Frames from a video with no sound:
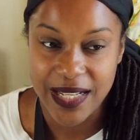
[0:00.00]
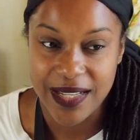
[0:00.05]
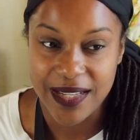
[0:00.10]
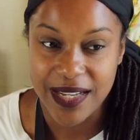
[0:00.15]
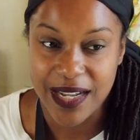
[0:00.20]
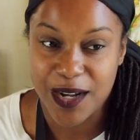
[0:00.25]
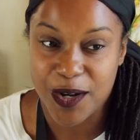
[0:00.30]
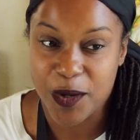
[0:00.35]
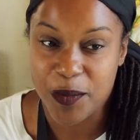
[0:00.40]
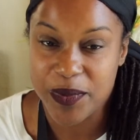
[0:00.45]

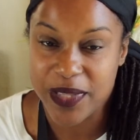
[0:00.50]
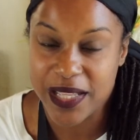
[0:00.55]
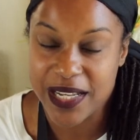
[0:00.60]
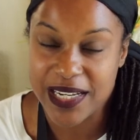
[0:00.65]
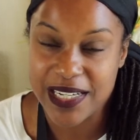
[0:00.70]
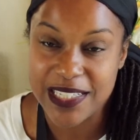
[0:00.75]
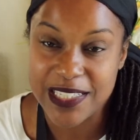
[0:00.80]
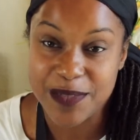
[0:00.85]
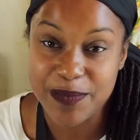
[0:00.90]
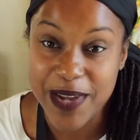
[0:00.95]
I hope that it
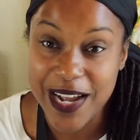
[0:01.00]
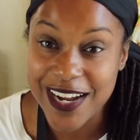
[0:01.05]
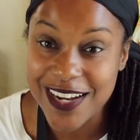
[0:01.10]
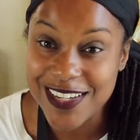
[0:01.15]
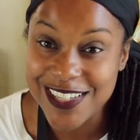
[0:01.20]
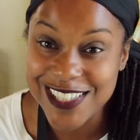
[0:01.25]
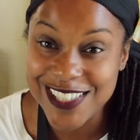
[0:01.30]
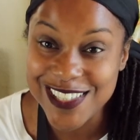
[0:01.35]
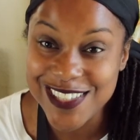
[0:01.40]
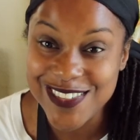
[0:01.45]

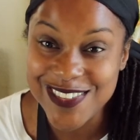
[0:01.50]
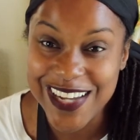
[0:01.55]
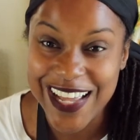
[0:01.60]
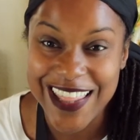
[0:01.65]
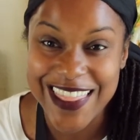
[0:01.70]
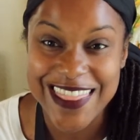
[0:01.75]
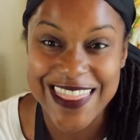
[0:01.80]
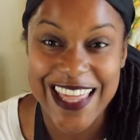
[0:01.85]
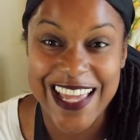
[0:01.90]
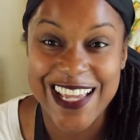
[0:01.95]
inspires you. I
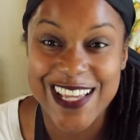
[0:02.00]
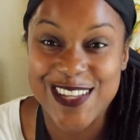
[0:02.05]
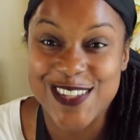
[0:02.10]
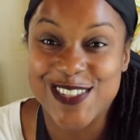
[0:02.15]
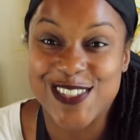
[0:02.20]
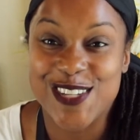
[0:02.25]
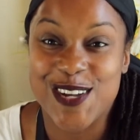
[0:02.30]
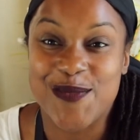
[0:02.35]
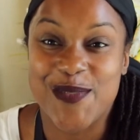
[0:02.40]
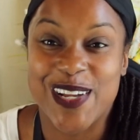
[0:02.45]
thank you
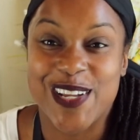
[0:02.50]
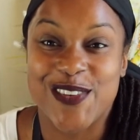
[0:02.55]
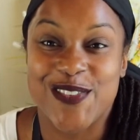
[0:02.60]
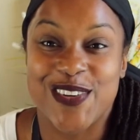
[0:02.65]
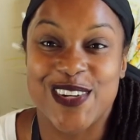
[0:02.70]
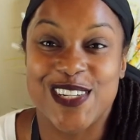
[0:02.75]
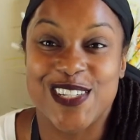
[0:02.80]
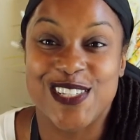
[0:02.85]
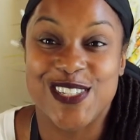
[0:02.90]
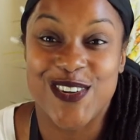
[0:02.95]
so much
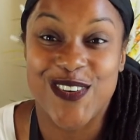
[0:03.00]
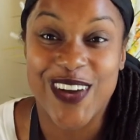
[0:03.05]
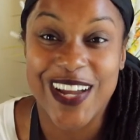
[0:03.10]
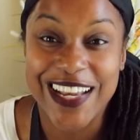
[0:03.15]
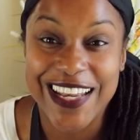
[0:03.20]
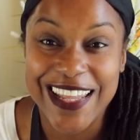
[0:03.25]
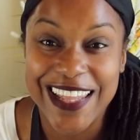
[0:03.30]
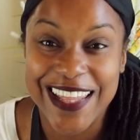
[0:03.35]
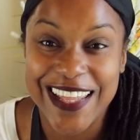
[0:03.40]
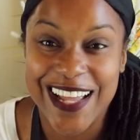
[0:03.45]
for
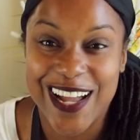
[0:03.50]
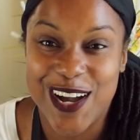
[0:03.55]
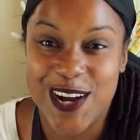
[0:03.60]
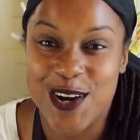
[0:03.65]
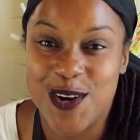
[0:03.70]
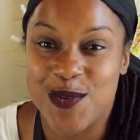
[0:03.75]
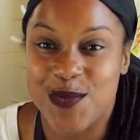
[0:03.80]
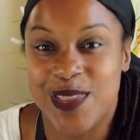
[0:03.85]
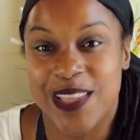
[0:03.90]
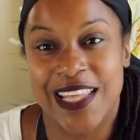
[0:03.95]
joining. I
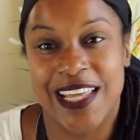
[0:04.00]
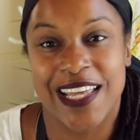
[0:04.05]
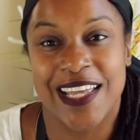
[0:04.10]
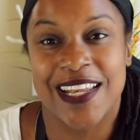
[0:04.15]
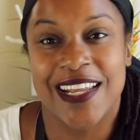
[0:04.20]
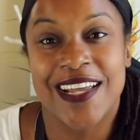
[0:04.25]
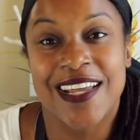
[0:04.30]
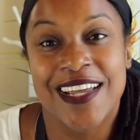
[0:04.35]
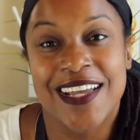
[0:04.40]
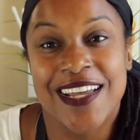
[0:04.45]
hope that
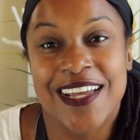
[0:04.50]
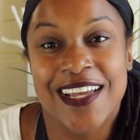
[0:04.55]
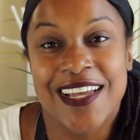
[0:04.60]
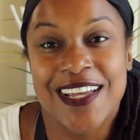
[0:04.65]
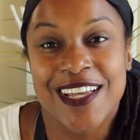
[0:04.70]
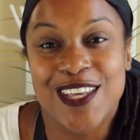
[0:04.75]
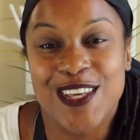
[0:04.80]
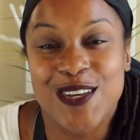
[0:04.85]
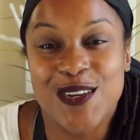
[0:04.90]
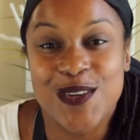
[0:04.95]

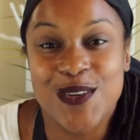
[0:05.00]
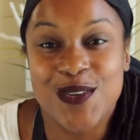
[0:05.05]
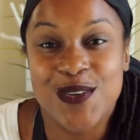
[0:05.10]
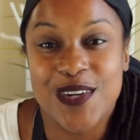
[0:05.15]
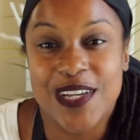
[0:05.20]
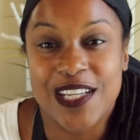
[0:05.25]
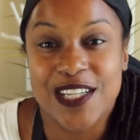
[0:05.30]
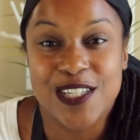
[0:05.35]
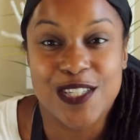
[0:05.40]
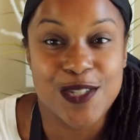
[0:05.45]
you
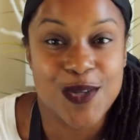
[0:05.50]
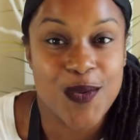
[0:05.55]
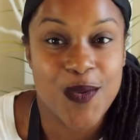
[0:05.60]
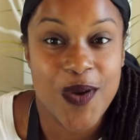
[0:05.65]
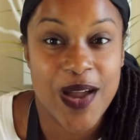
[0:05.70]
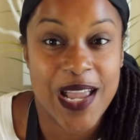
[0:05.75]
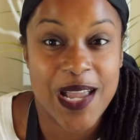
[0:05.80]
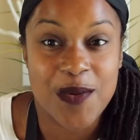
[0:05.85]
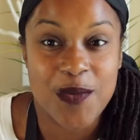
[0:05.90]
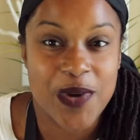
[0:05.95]

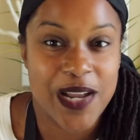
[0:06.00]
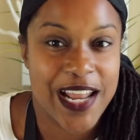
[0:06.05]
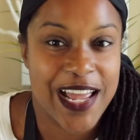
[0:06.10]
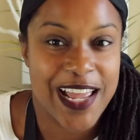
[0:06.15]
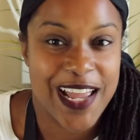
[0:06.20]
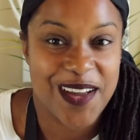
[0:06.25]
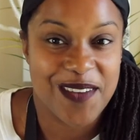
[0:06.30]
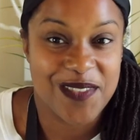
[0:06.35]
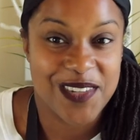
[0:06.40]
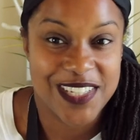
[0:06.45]
enjoy what I
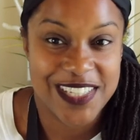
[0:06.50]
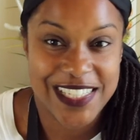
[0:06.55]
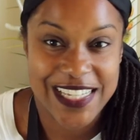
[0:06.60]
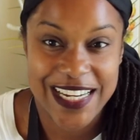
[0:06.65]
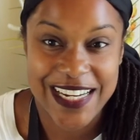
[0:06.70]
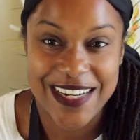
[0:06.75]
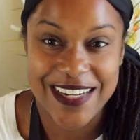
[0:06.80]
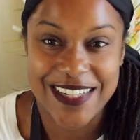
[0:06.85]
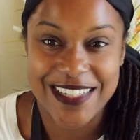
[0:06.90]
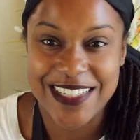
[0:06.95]
have to
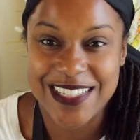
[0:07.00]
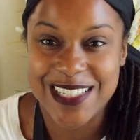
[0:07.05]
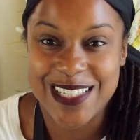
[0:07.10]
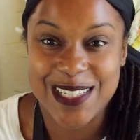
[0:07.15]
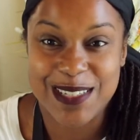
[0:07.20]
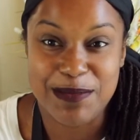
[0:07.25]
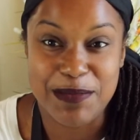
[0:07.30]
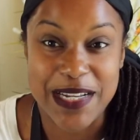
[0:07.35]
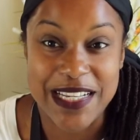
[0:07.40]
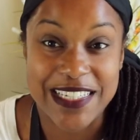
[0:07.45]
share just
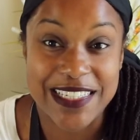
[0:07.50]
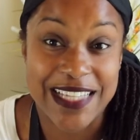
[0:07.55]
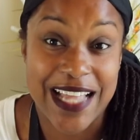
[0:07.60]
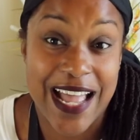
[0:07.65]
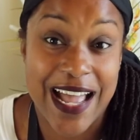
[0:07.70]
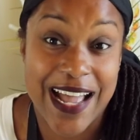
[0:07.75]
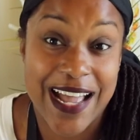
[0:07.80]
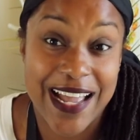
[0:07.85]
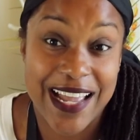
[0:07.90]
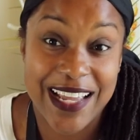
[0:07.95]
as much as
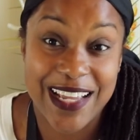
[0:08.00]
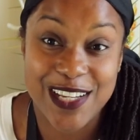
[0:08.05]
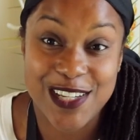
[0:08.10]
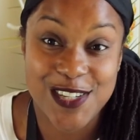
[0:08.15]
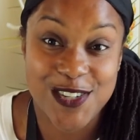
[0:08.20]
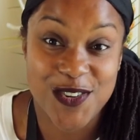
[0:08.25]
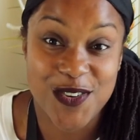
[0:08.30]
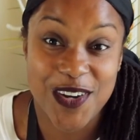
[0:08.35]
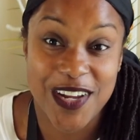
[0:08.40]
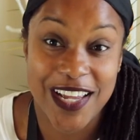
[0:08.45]
I
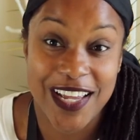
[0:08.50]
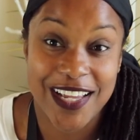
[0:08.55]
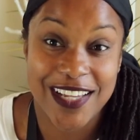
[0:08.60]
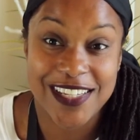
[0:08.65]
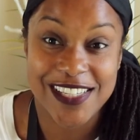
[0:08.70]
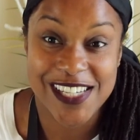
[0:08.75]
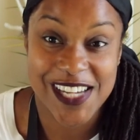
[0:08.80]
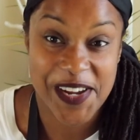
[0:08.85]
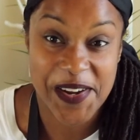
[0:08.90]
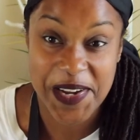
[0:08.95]
enjoy
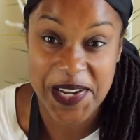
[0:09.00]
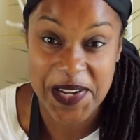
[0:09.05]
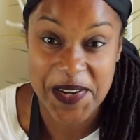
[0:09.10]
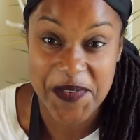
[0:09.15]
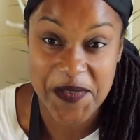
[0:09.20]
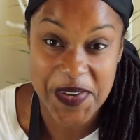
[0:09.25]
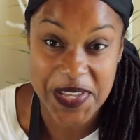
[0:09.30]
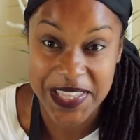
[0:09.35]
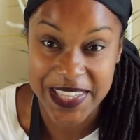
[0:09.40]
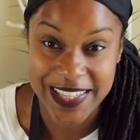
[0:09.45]
sharing it
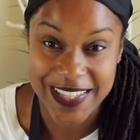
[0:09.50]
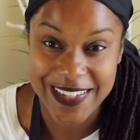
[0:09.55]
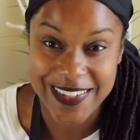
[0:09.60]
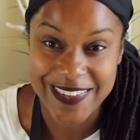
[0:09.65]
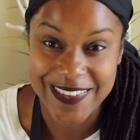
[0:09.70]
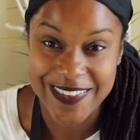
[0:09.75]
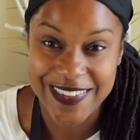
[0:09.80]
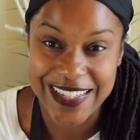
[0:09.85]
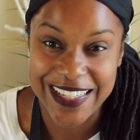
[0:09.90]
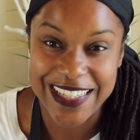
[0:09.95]
with
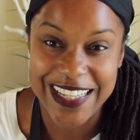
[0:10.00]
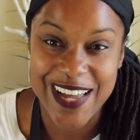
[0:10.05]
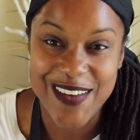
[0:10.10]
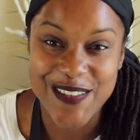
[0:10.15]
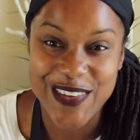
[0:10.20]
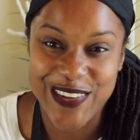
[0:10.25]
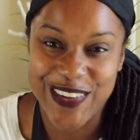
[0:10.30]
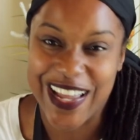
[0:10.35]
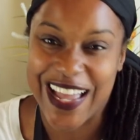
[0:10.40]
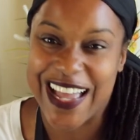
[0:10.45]
you. Love
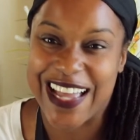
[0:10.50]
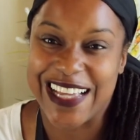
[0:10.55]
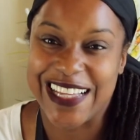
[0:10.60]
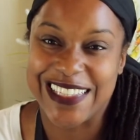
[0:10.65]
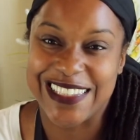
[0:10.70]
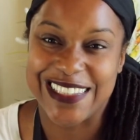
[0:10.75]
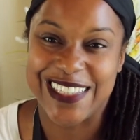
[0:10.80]
you guys.